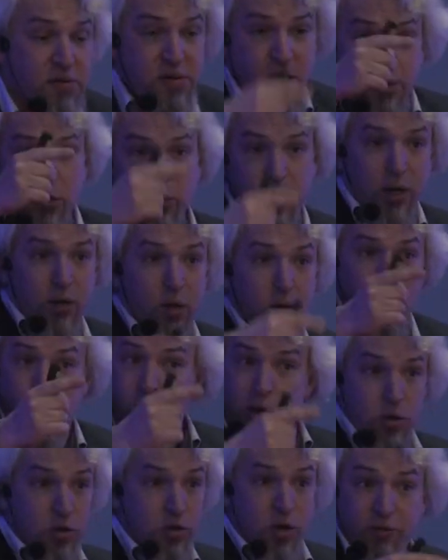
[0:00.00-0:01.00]
and then you can
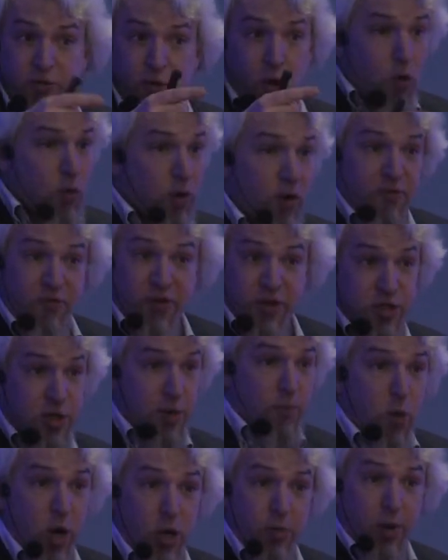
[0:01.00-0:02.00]
just go and fetch
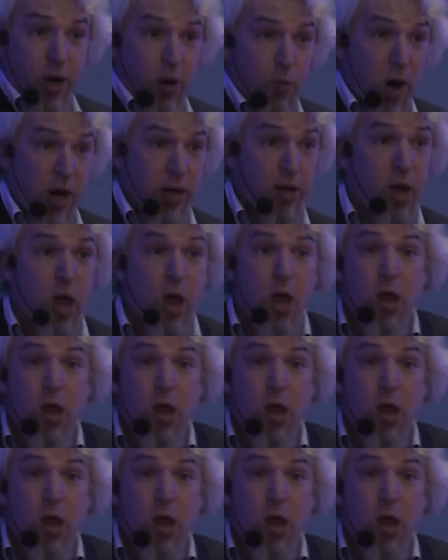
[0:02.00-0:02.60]
them one by one.